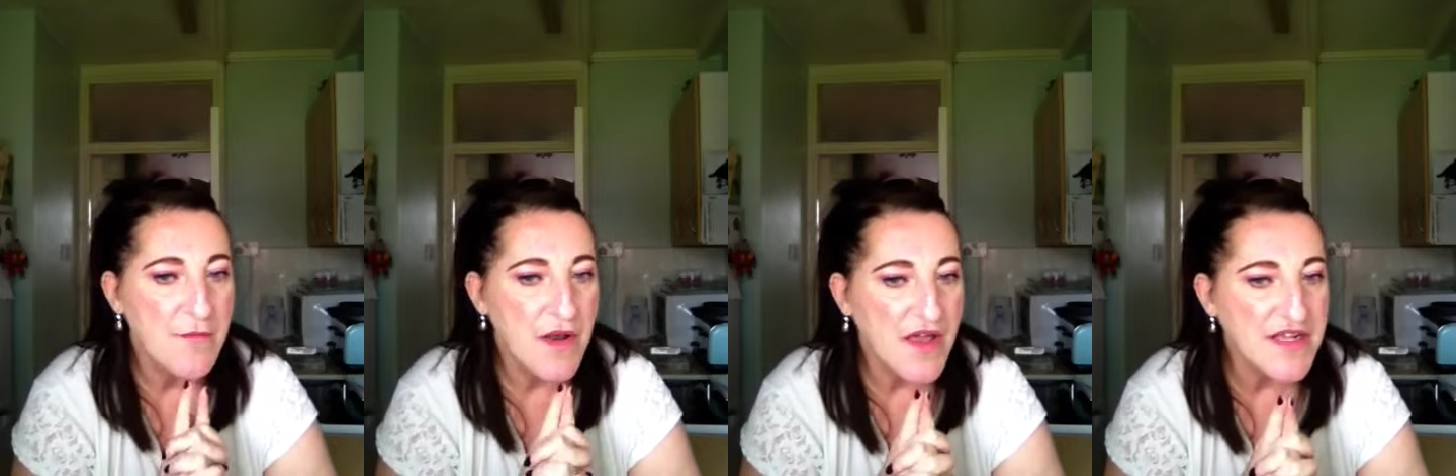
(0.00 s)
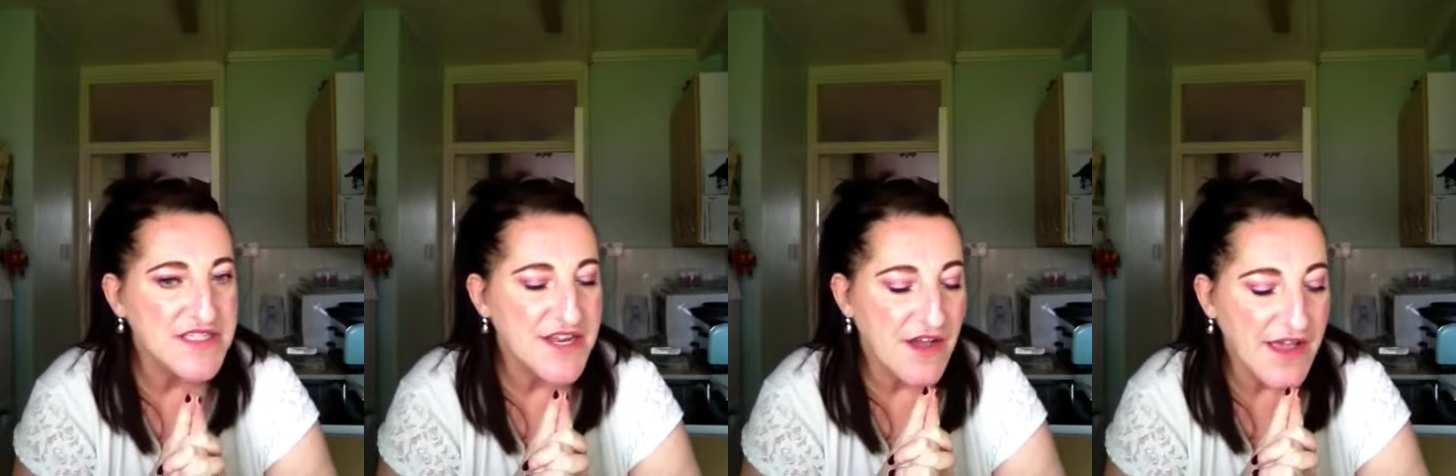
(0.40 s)
Like I
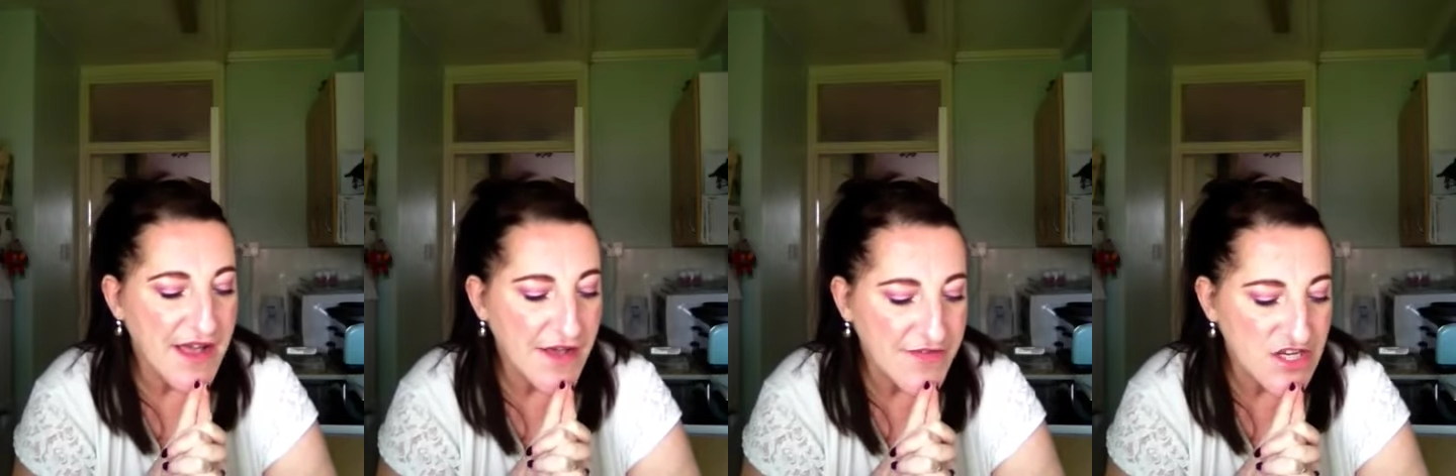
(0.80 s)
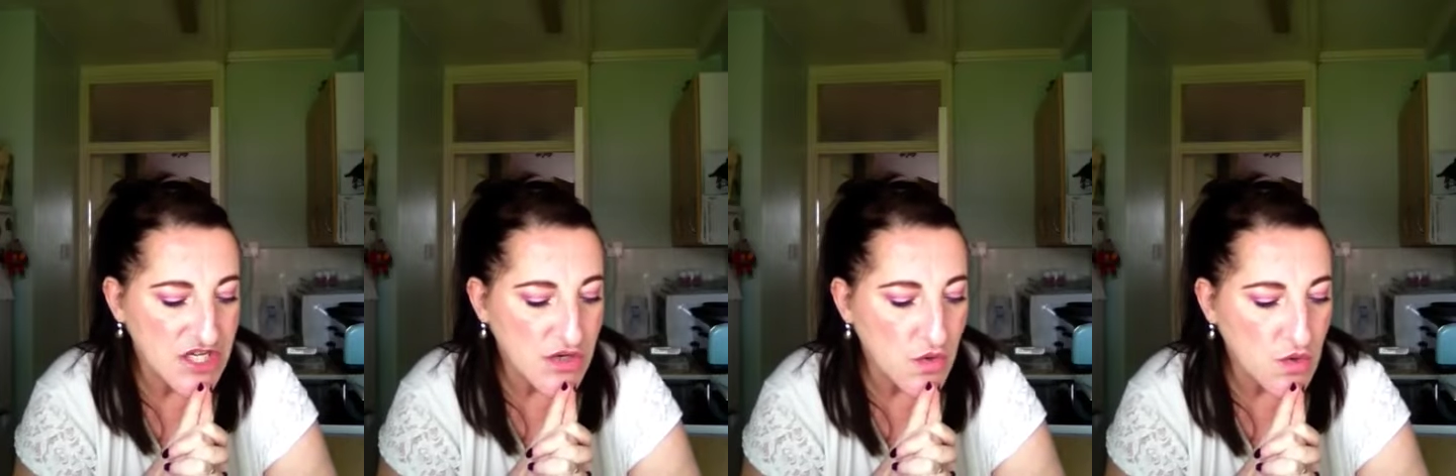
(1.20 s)
said, I have
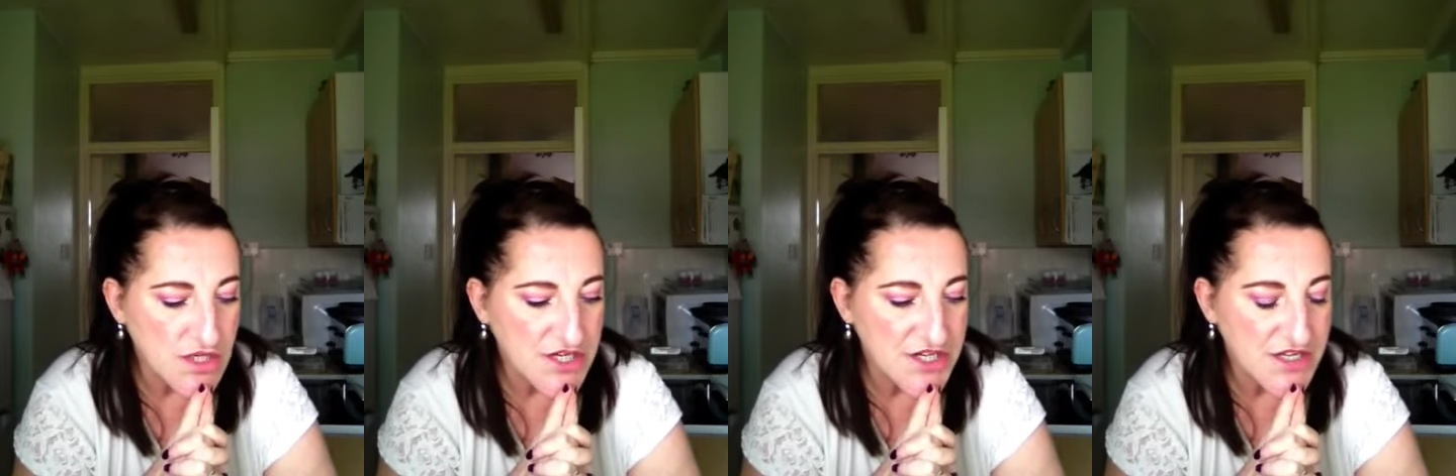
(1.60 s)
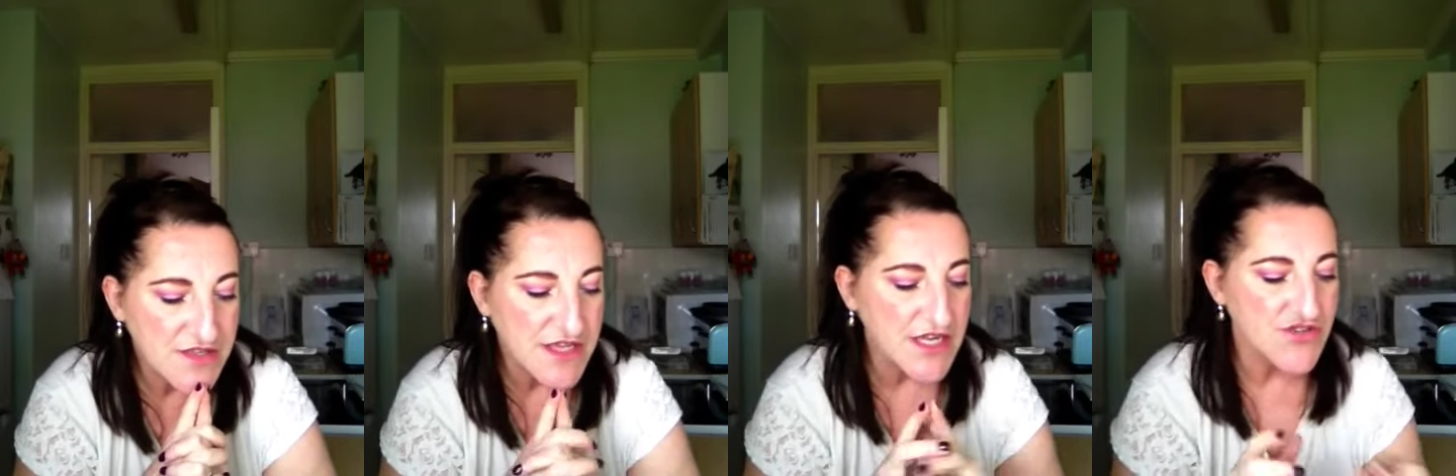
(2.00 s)
actually ordered
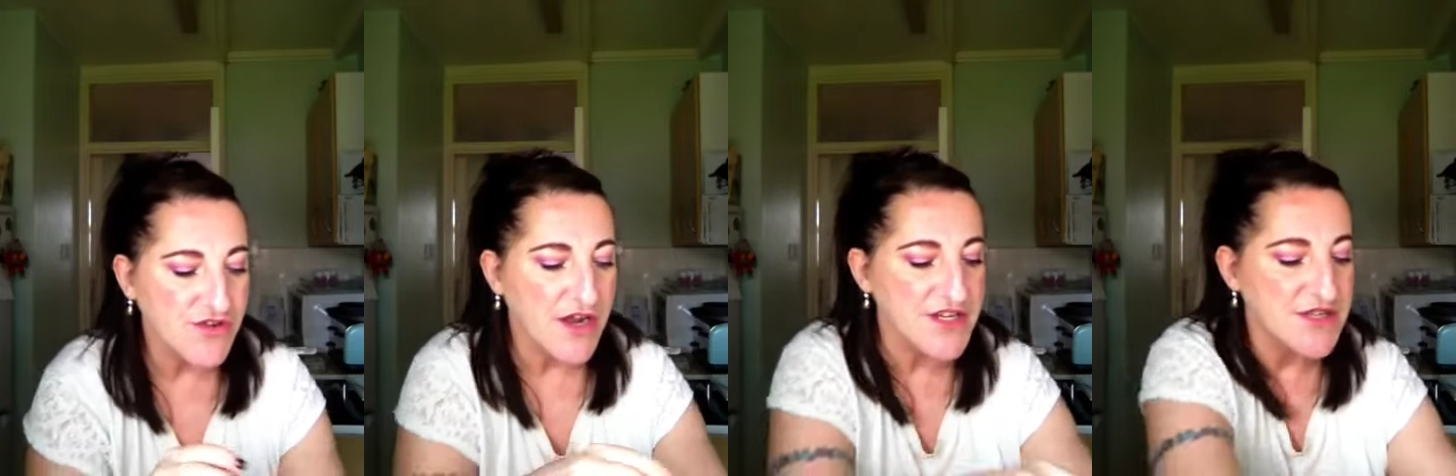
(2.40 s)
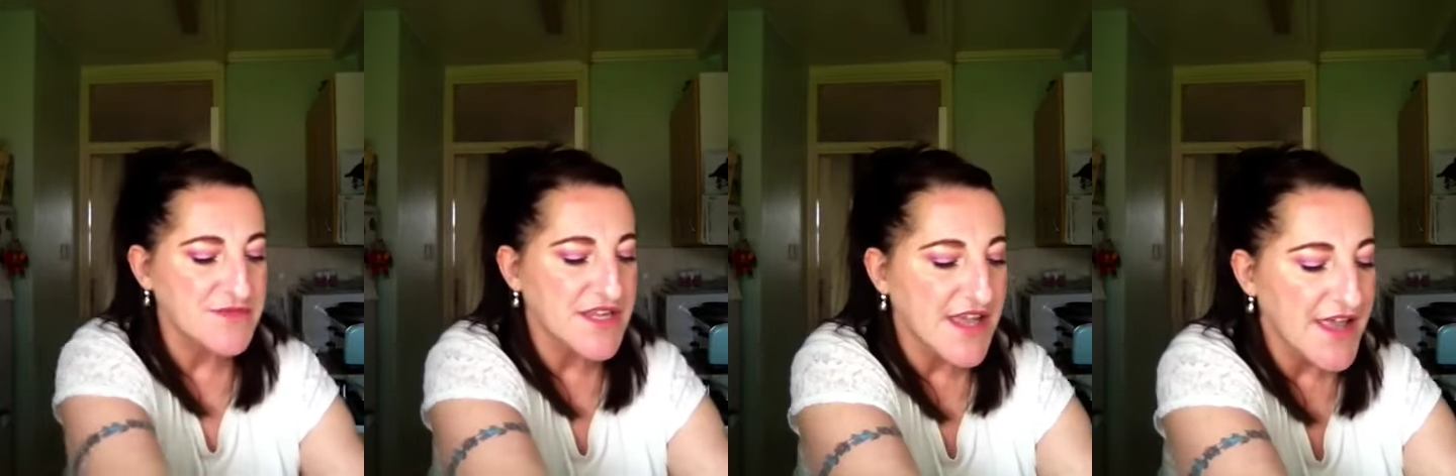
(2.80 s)
these three
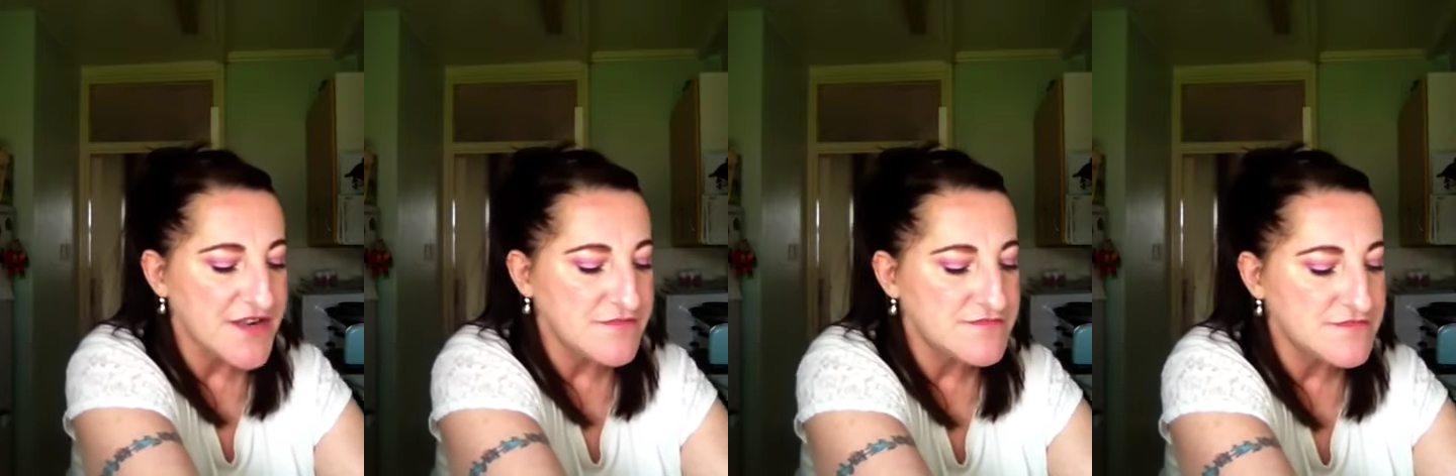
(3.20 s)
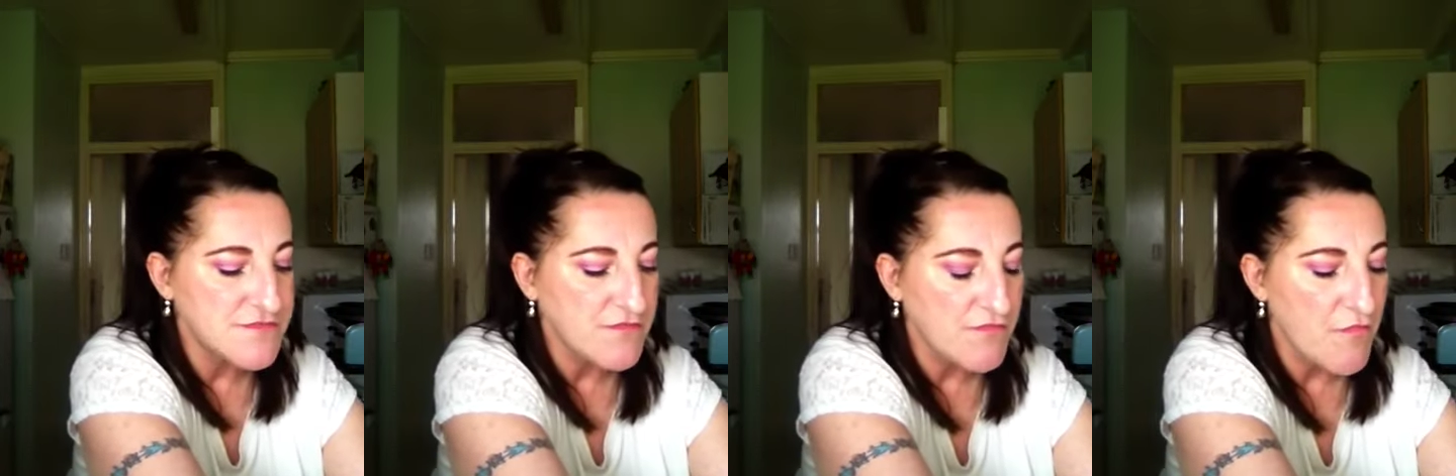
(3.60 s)
items again
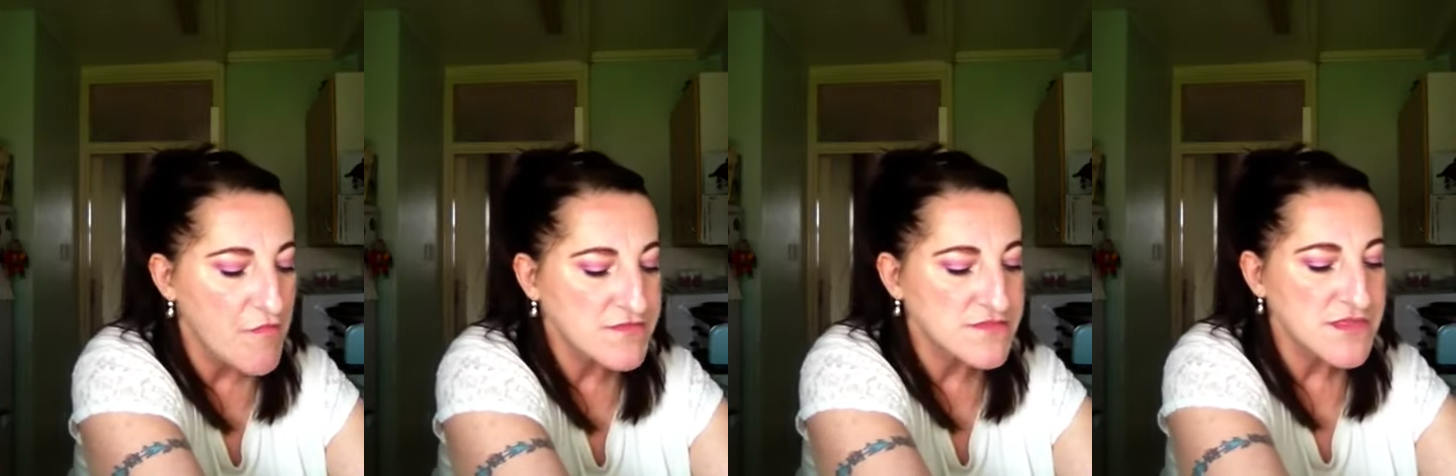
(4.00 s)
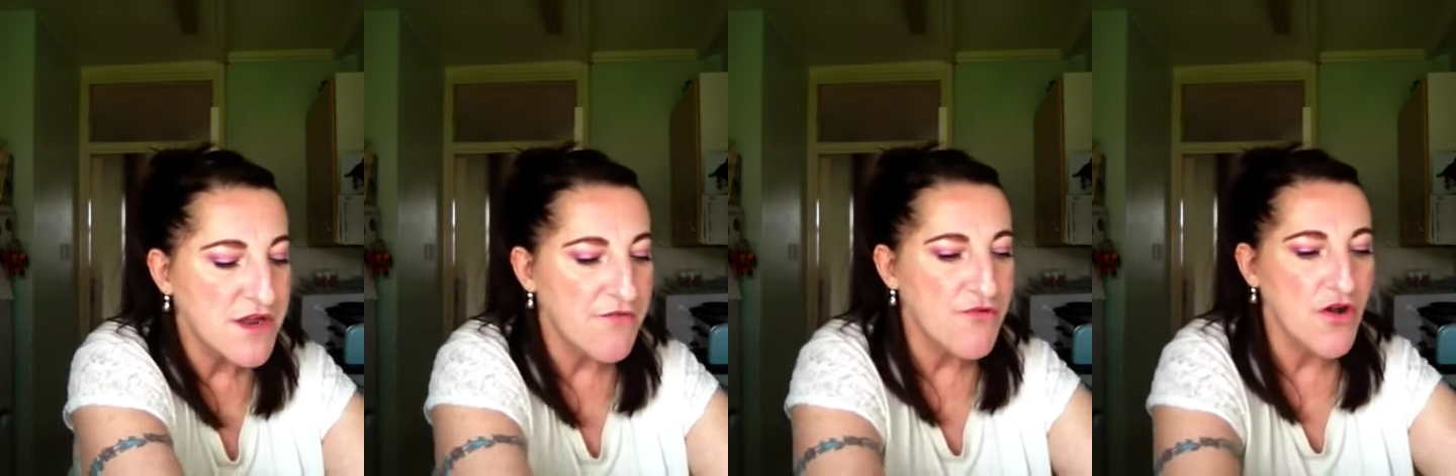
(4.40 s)

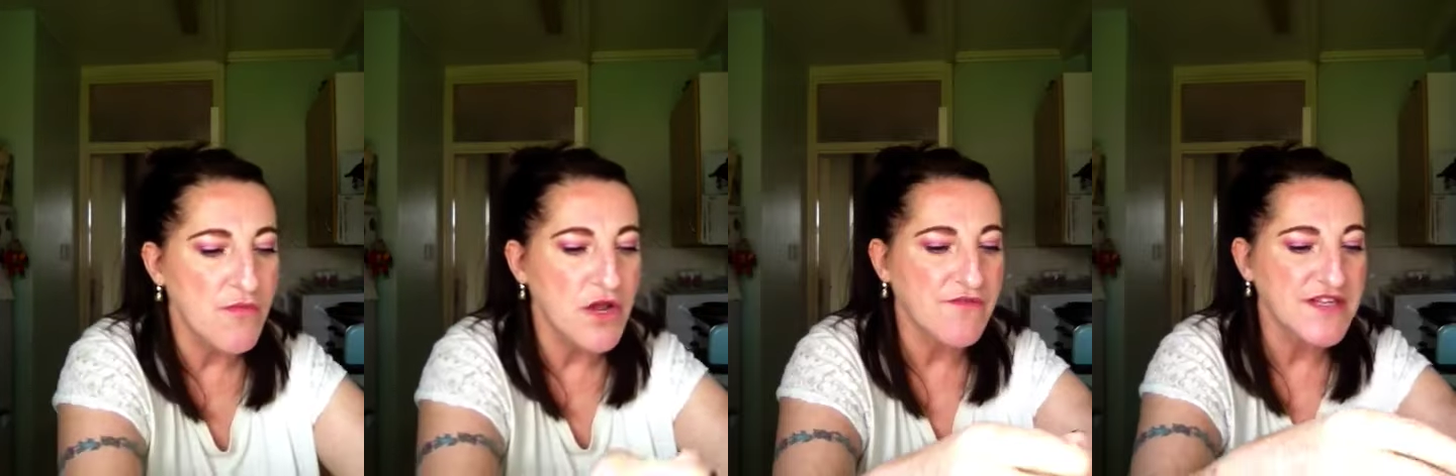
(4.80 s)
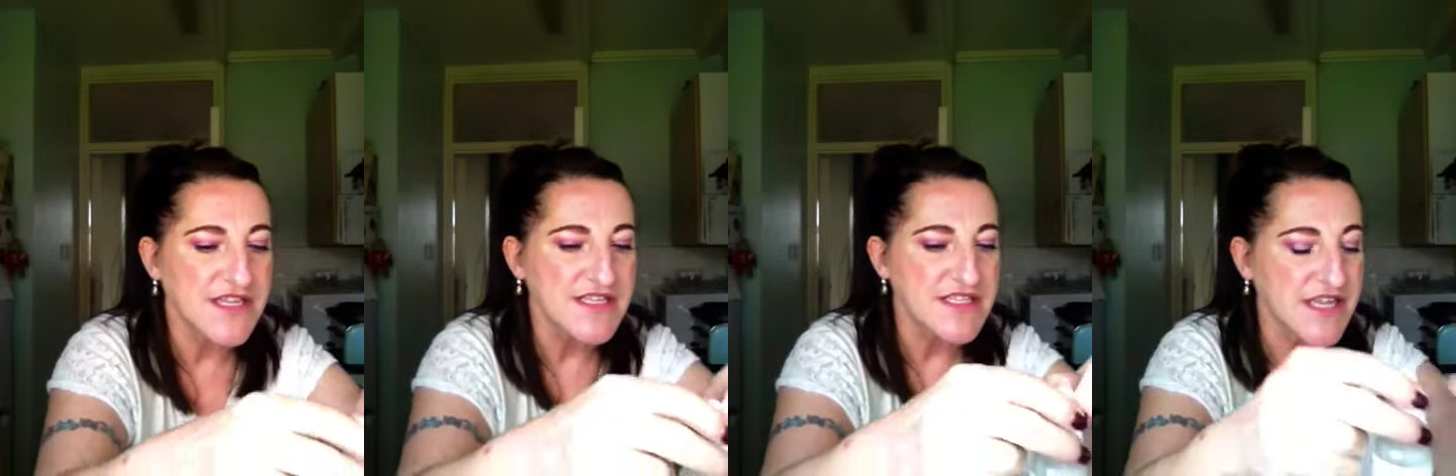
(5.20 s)
from Look
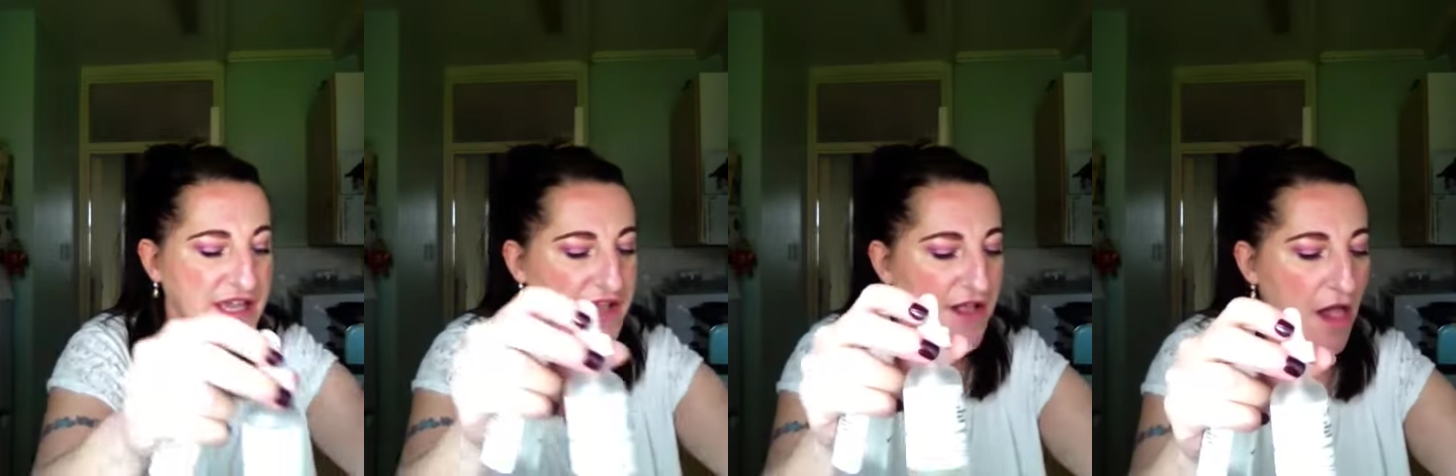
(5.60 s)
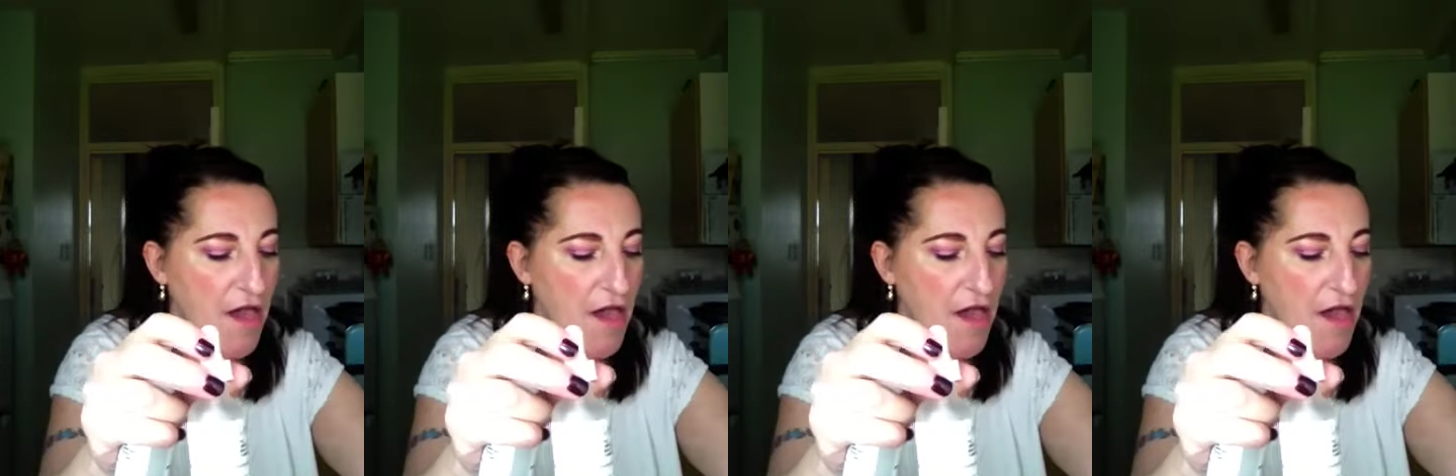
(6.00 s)
Fantastic,